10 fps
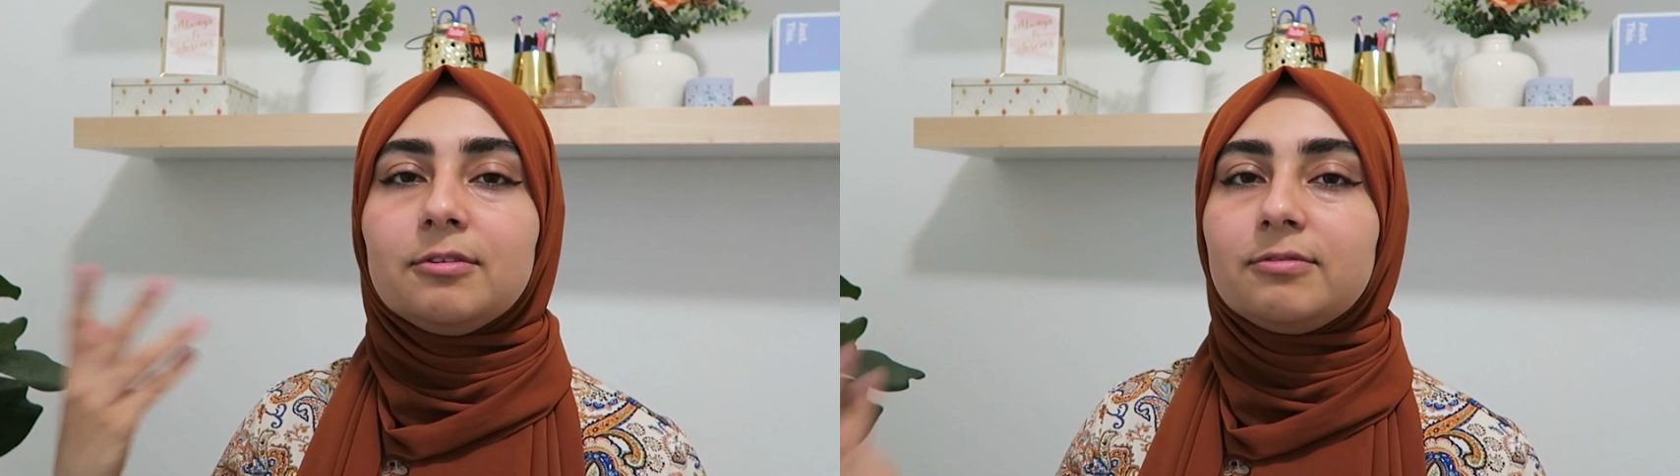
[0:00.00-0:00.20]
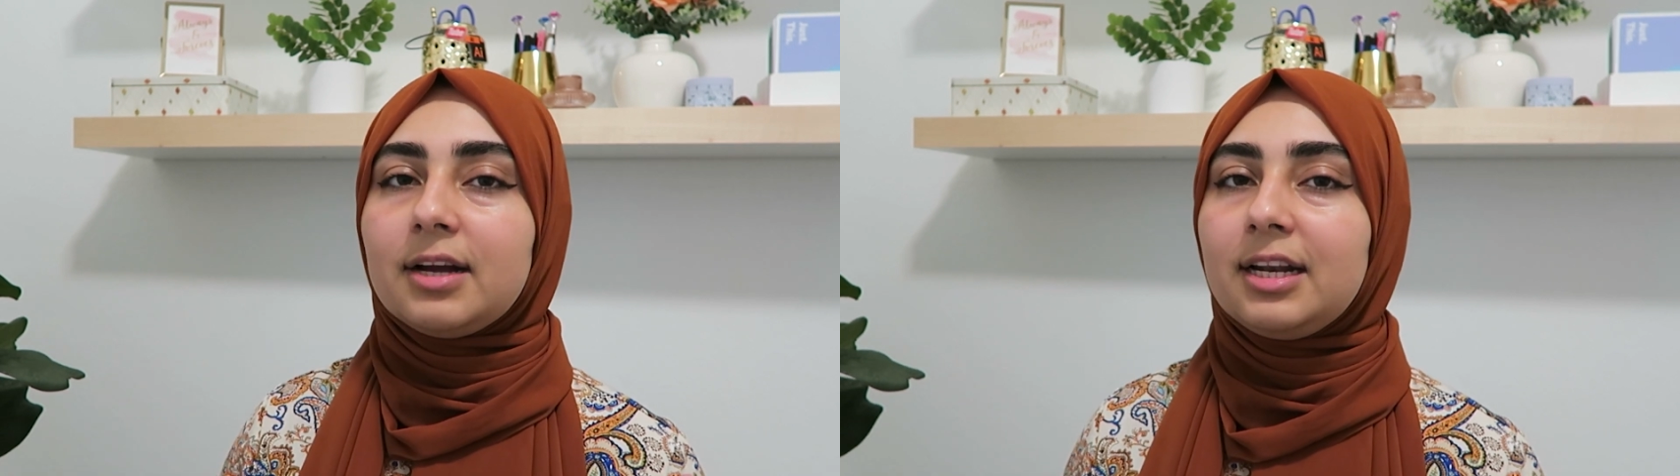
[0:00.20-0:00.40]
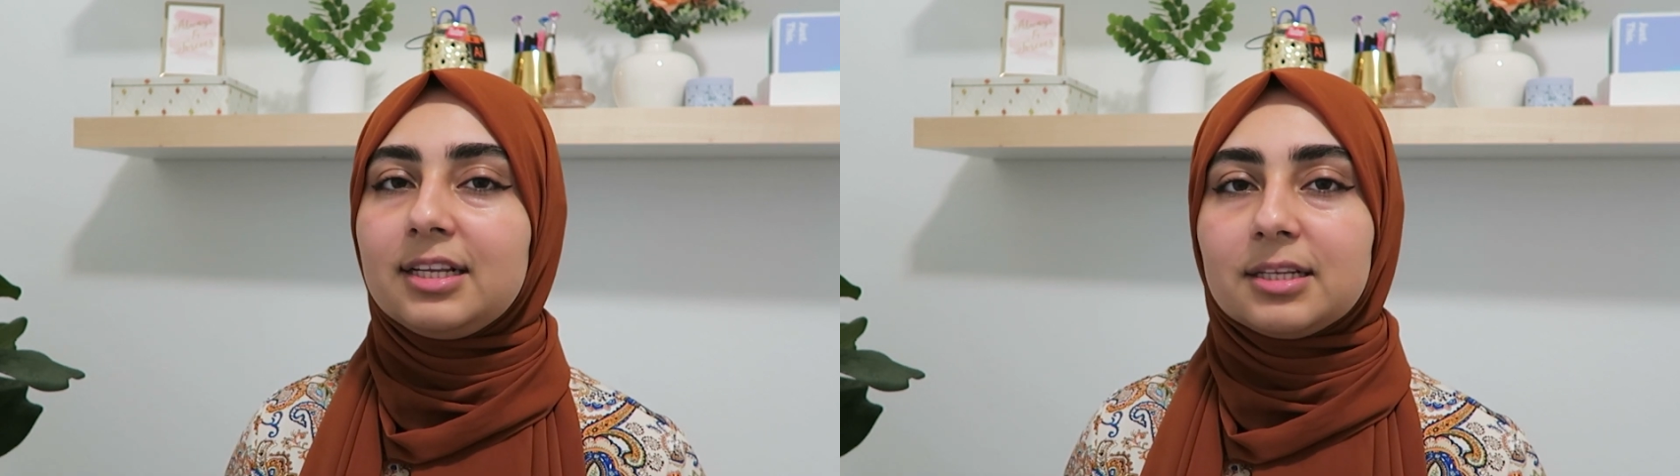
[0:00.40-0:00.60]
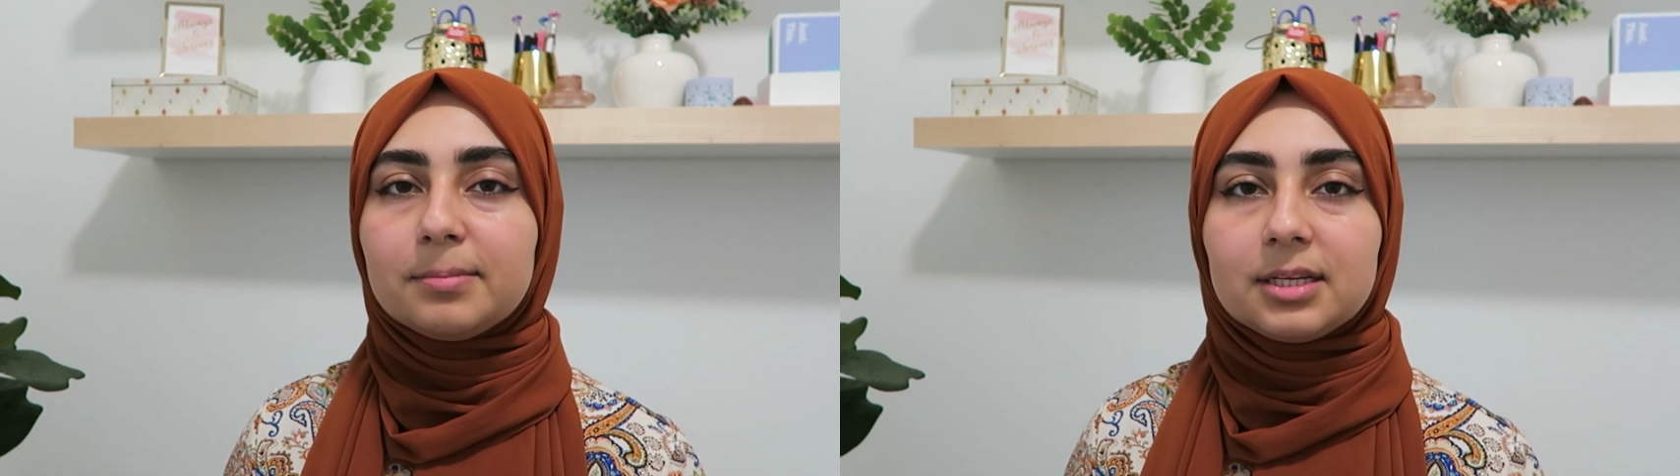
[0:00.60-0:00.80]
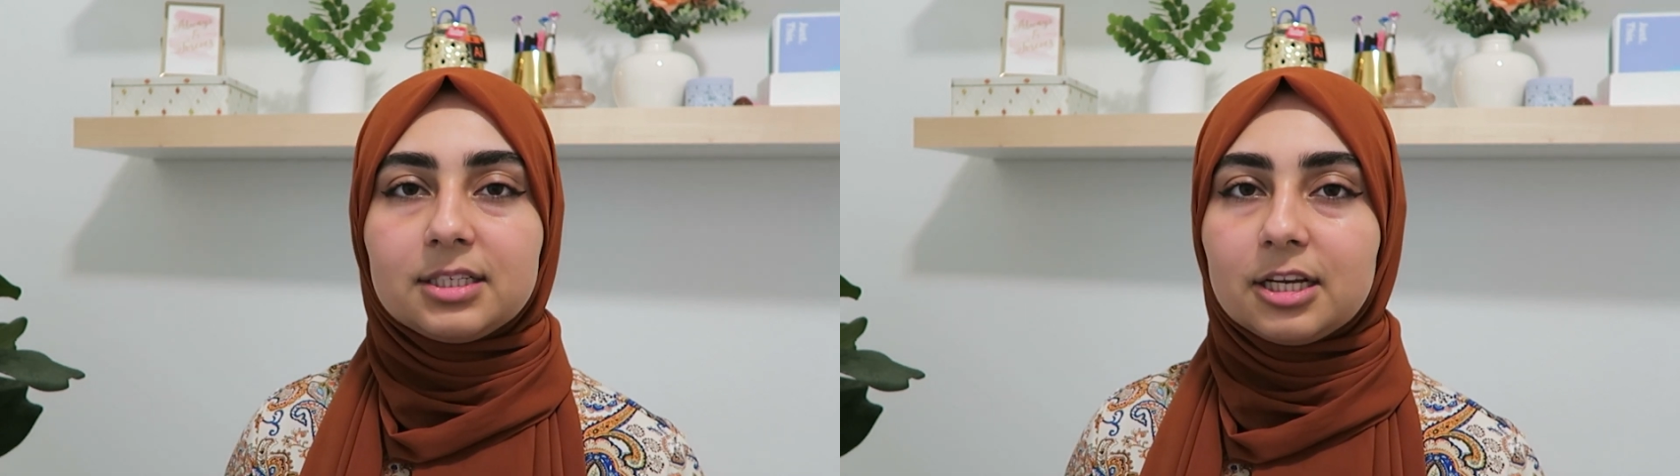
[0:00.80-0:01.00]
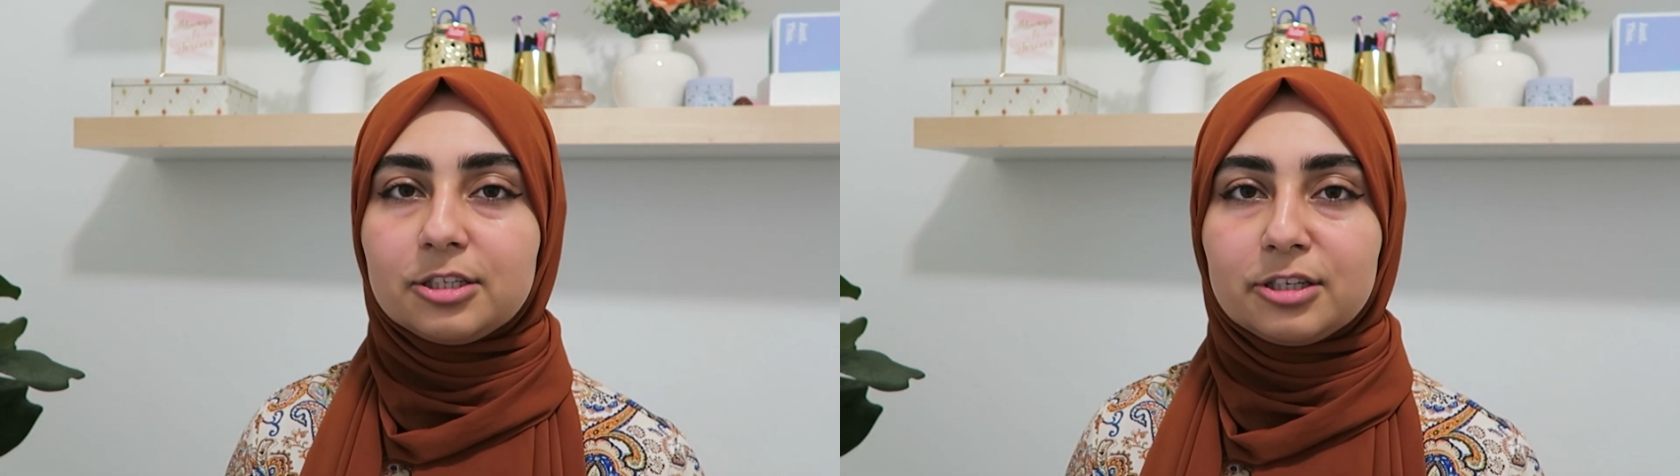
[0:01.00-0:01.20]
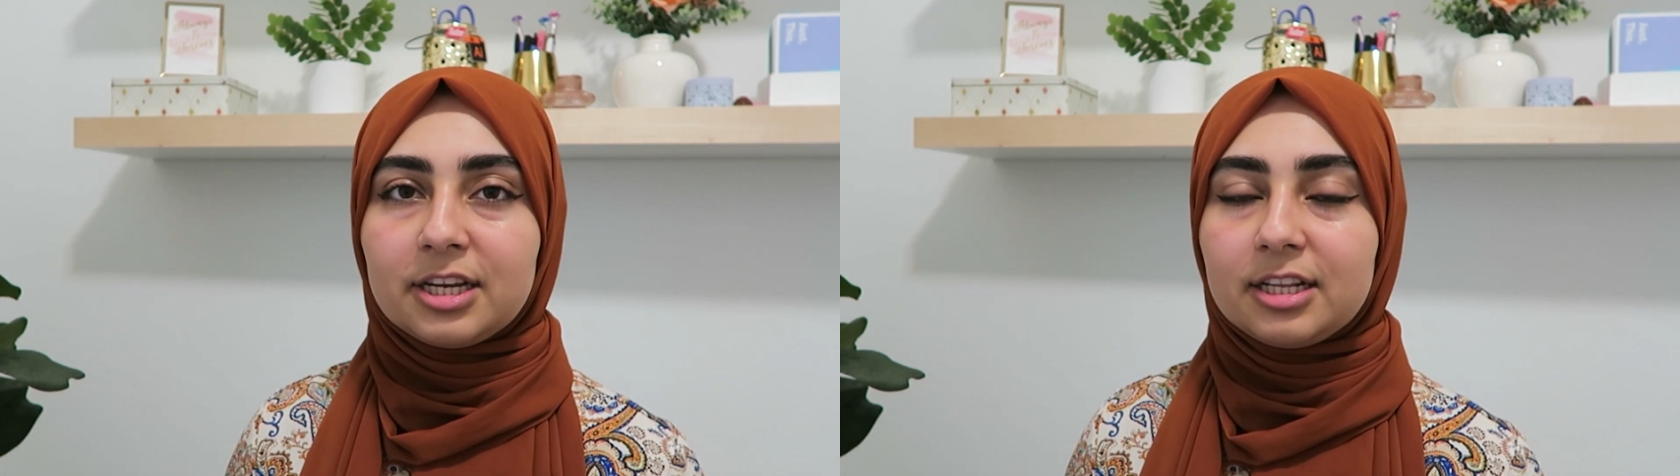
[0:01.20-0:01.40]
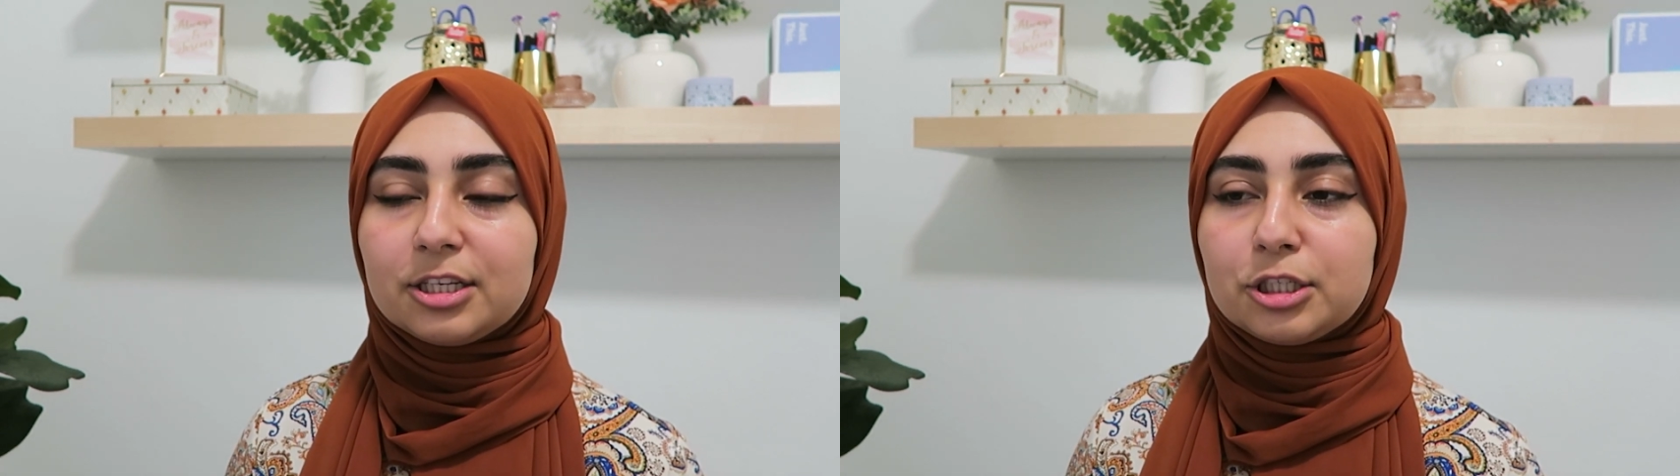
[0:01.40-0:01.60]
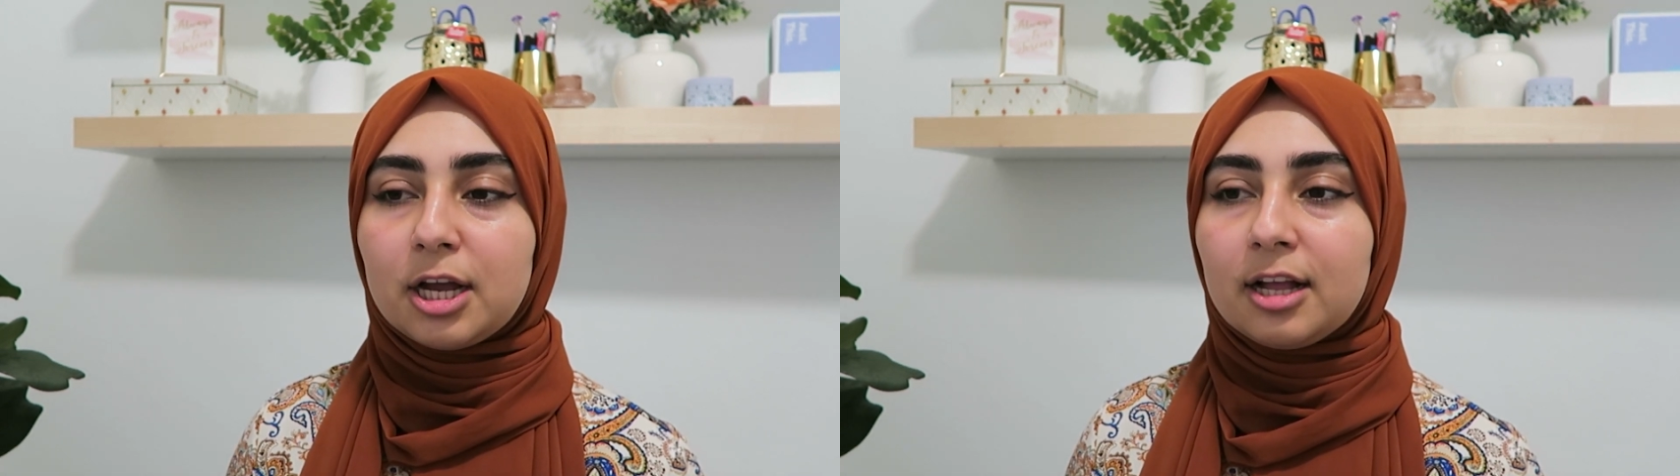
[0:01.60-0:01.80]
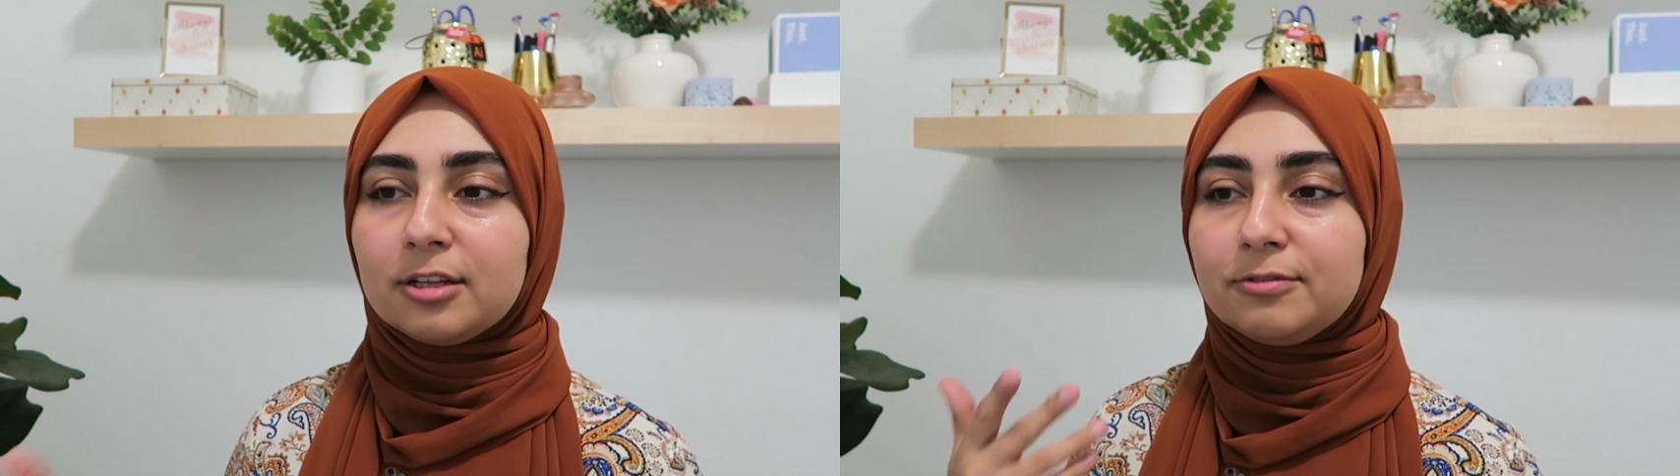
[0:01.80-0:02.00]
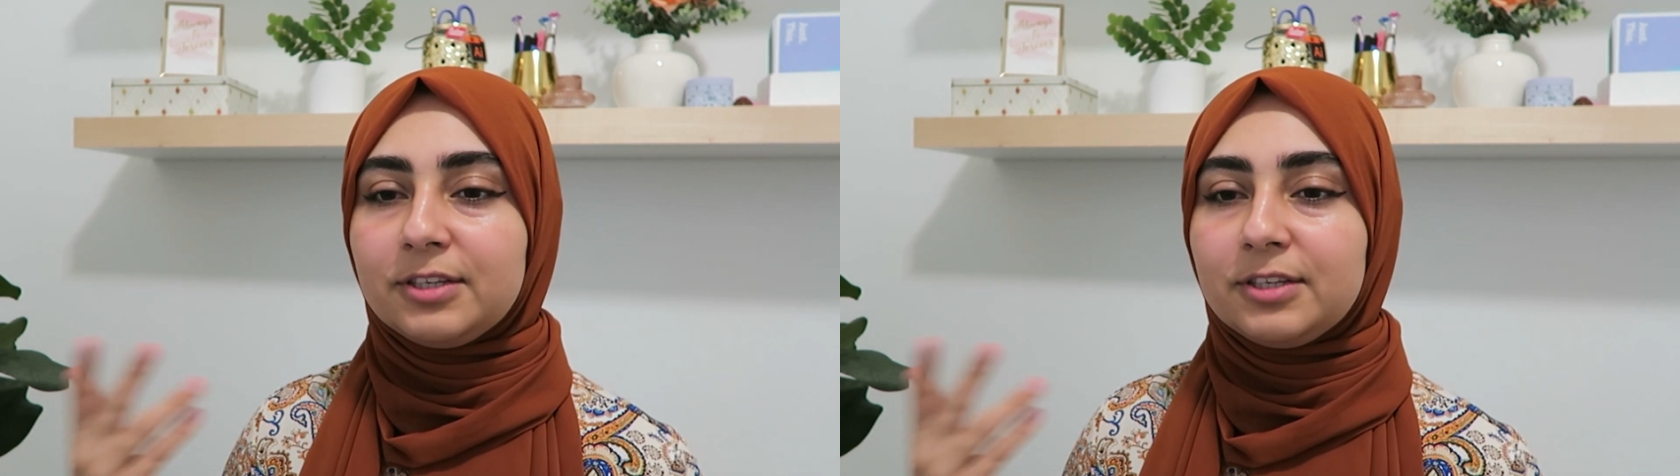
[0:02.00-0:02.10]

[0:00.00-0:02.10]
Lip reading: finding something to entertain the child,